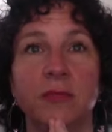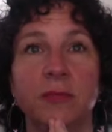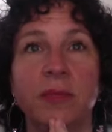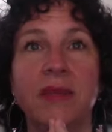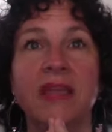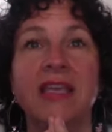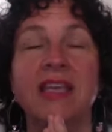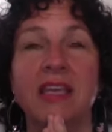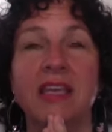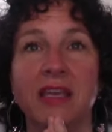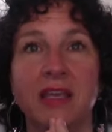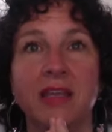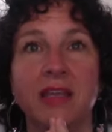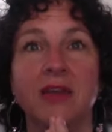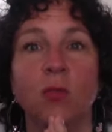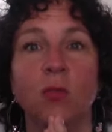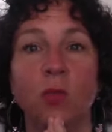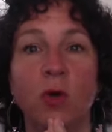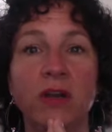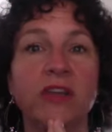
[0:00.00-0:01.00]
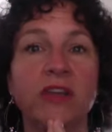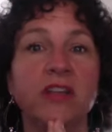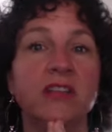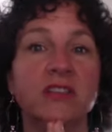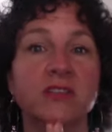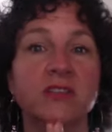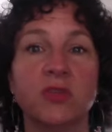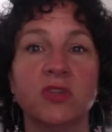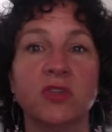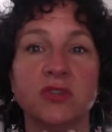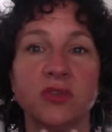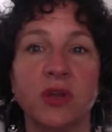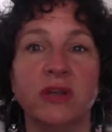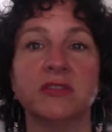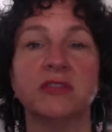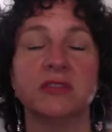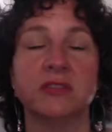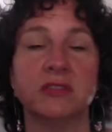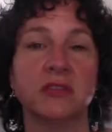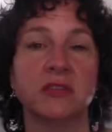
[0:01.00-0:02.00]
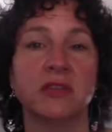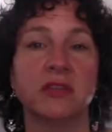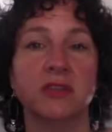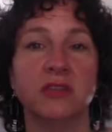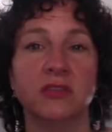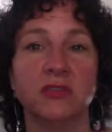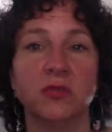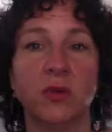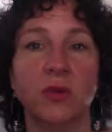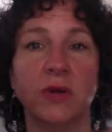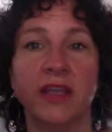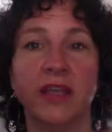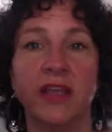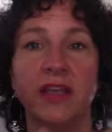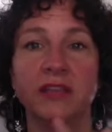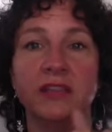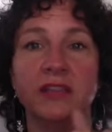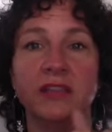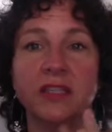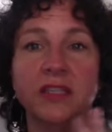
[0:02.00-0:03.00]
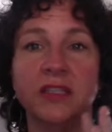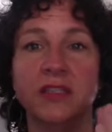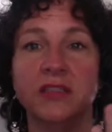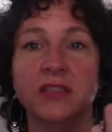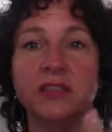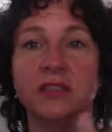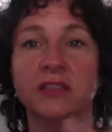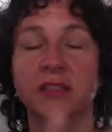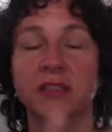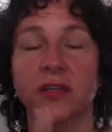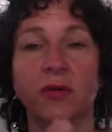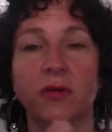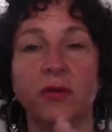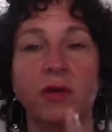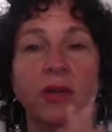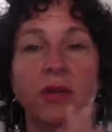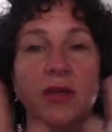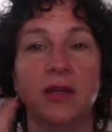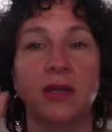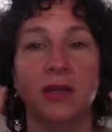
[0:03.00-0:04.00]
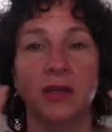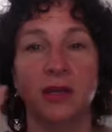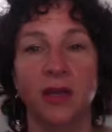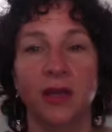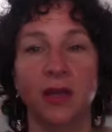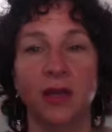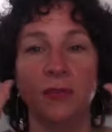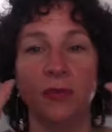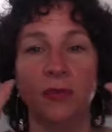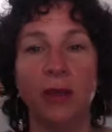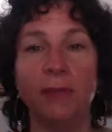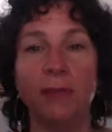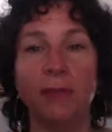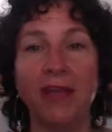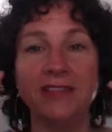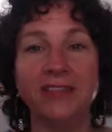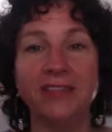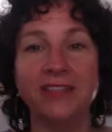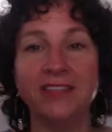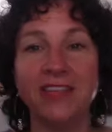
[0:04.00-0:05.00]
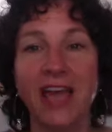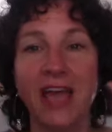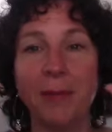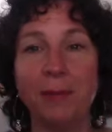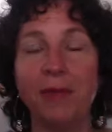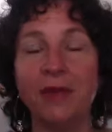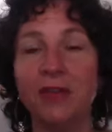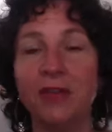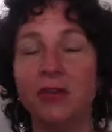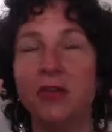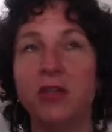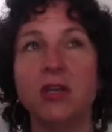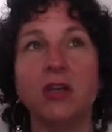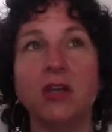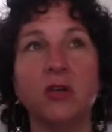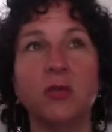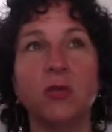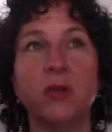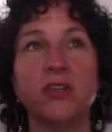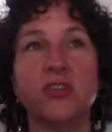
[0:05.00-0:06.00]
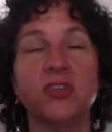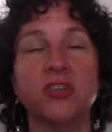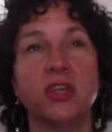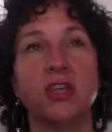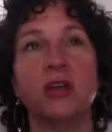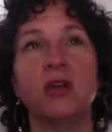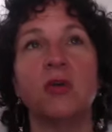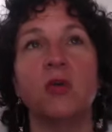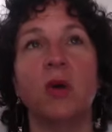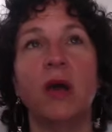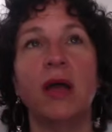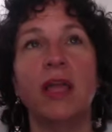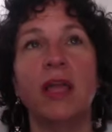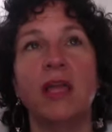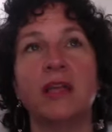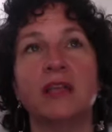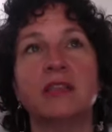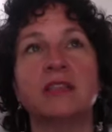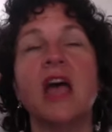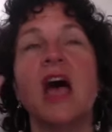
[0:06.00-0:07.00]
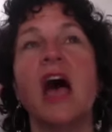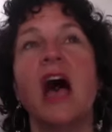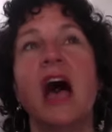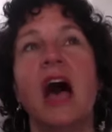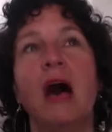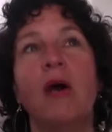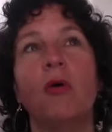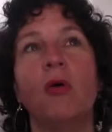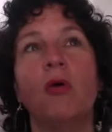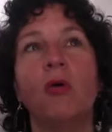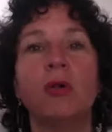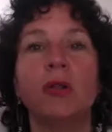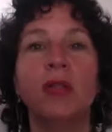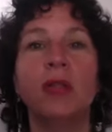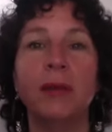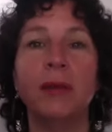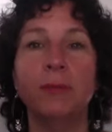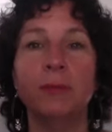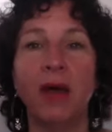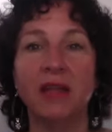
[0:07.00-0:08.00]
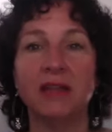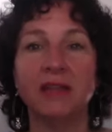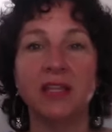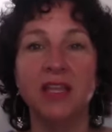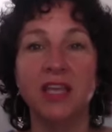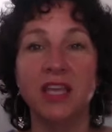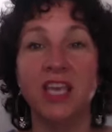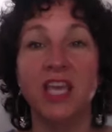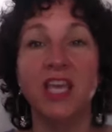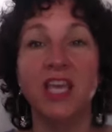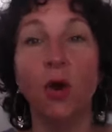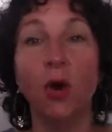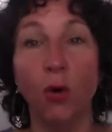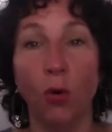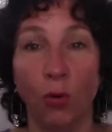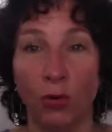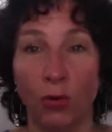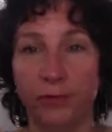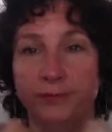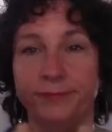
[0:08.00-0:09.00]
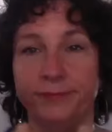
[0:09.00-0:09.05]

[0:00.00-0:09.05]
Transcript: be in a oneness with trust in 2018. So, bright blessings, happy new year, which in Hawaii is Hau'ole Matahiki Ho.